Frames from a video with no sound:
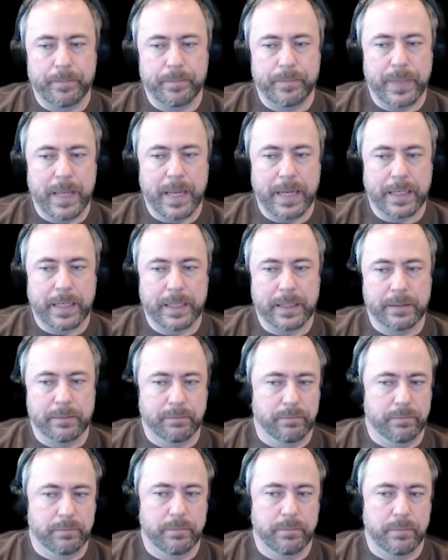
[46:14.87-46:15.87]
they
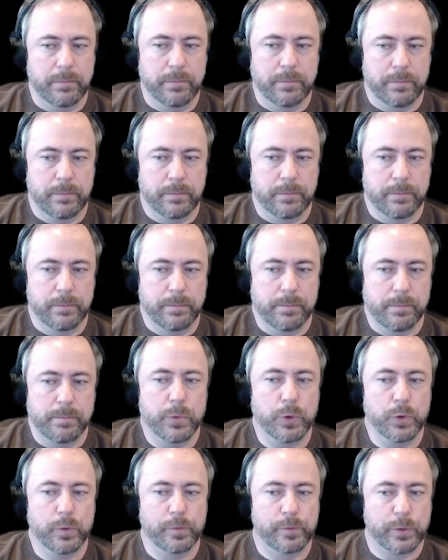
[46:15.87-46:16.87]
can
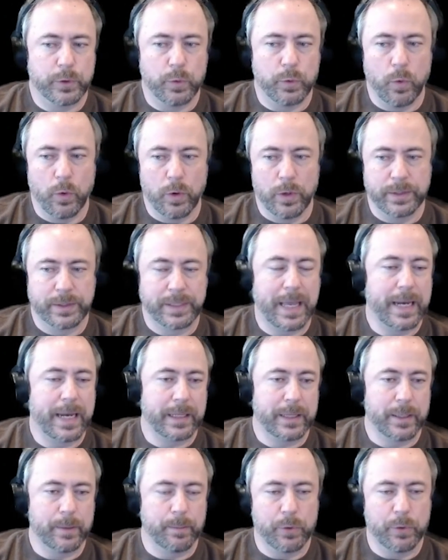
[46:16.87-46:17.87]
move towards
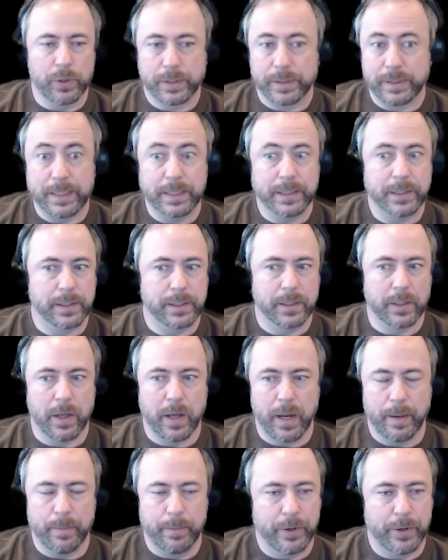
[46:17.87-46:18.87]
getting their books into
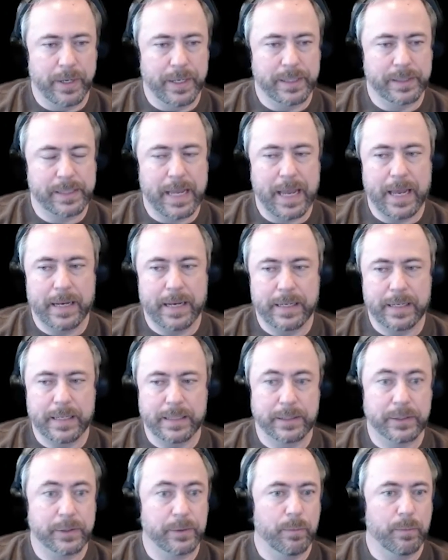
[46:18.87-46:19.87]
libraries and
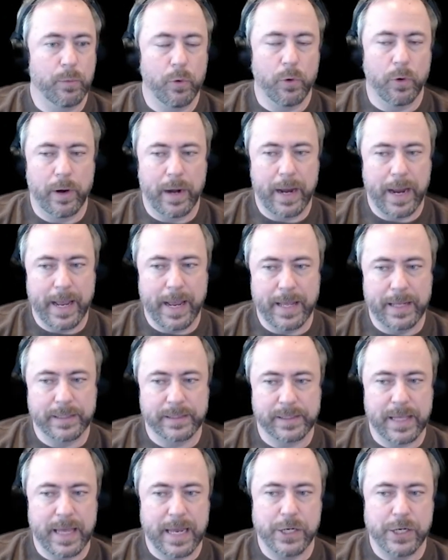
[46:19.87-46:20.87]
into more
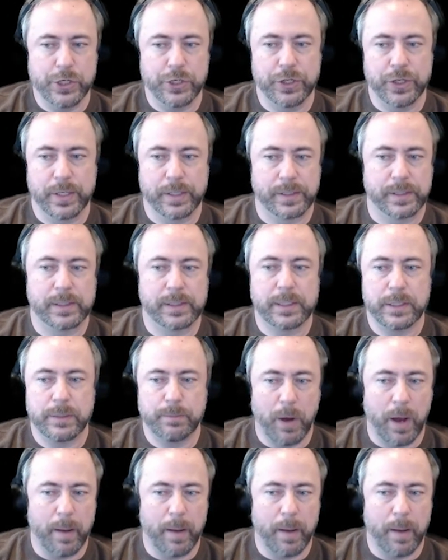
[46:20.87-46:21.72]
hands than just